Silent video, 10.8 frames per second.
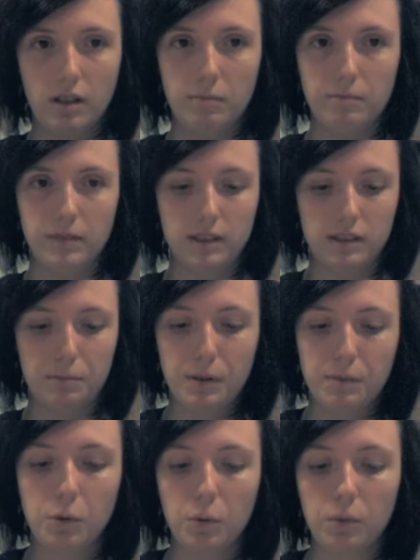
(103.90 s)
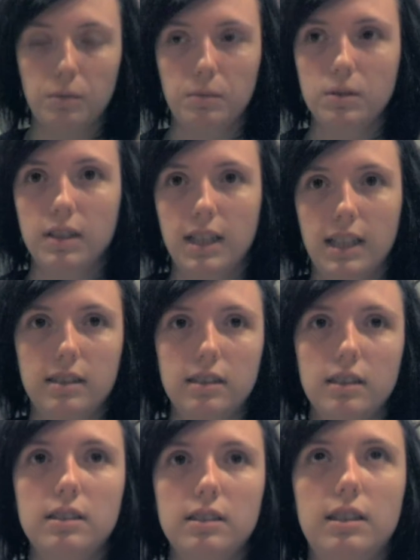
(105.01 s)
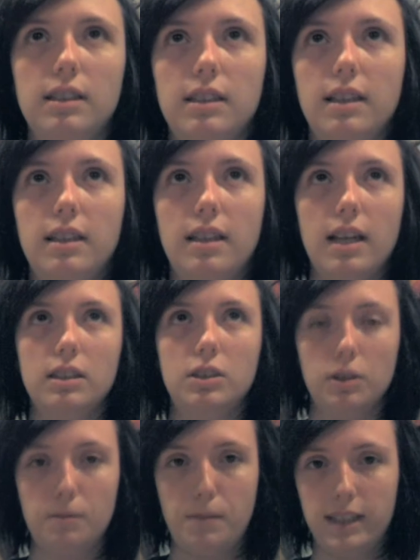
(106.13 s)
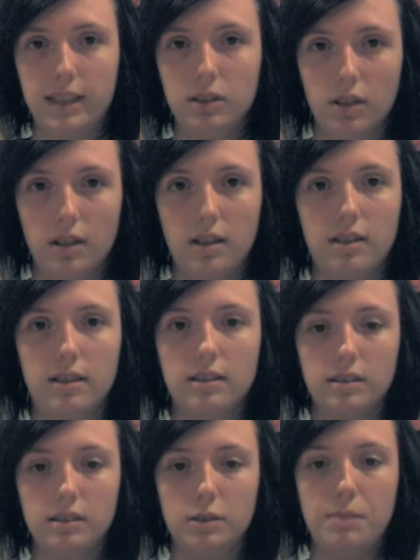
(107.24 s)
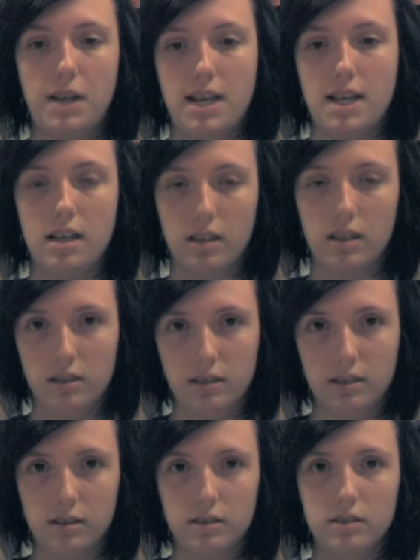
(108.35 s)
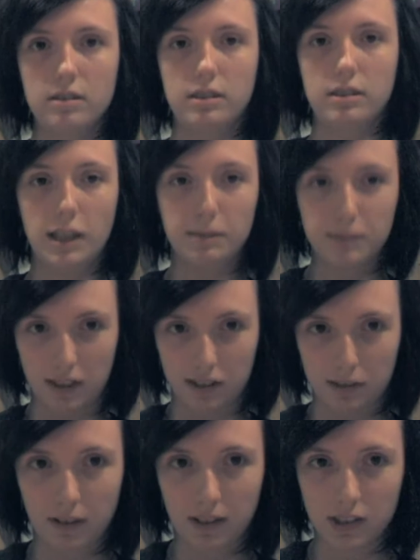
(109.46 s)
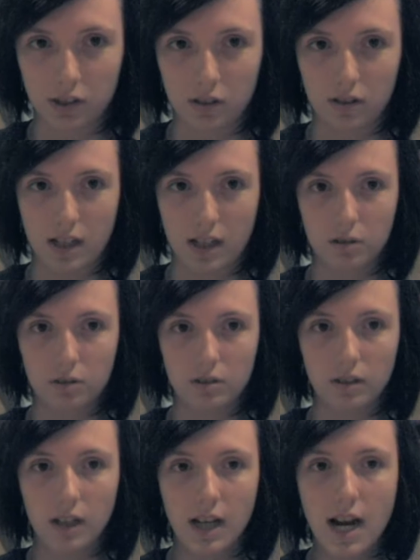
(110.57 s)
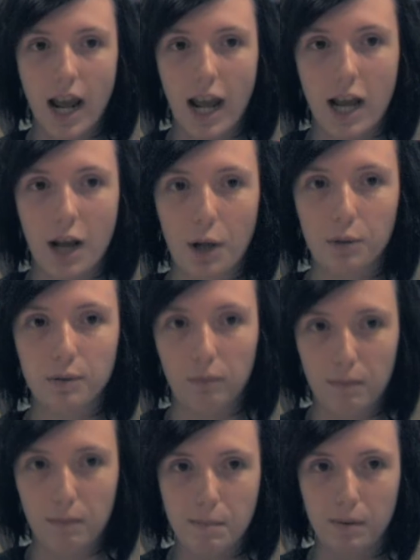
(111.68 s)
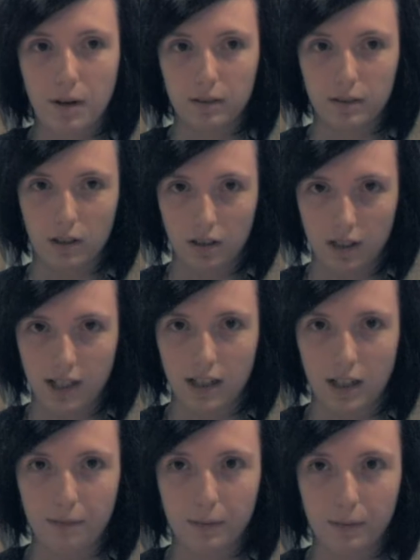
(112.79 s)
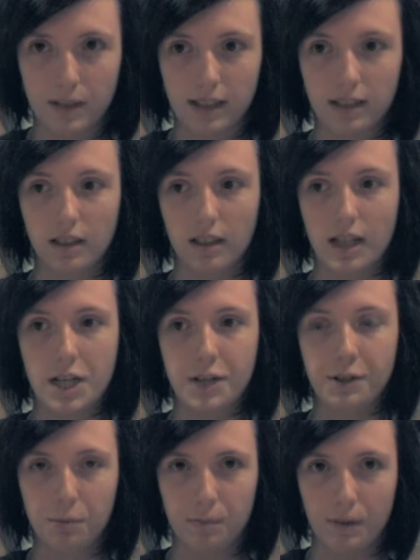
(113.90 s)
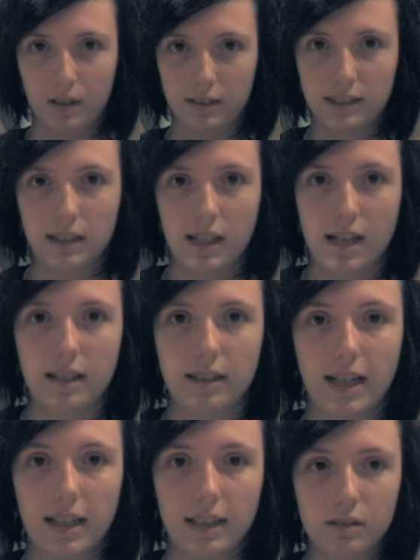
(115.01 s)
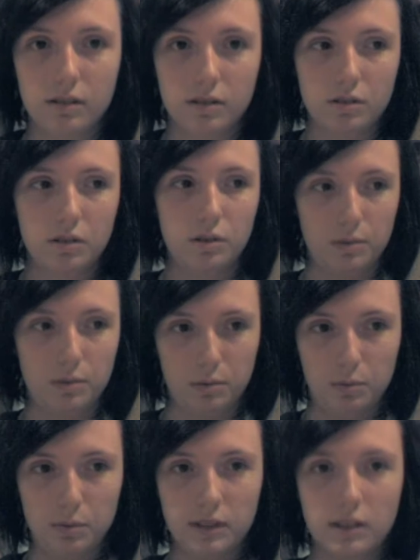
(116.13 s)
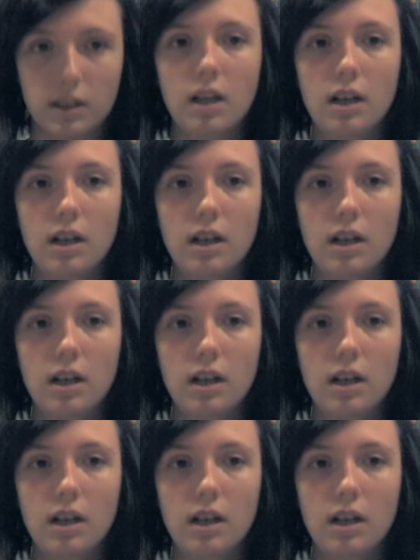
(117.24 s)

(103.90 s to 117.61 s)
the Supreme Court ruling says that they should pass a law to make same-sex marriage legal? And remember how Target implemented a new policy that includes